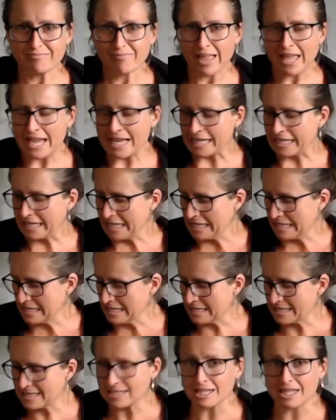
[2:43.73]
And it
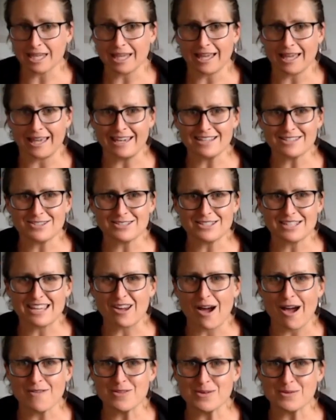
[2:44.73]
is, okay. Do say
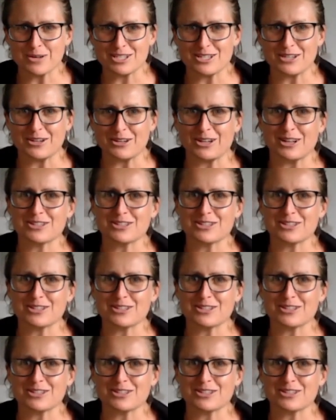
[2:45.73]
hi if you're watching on.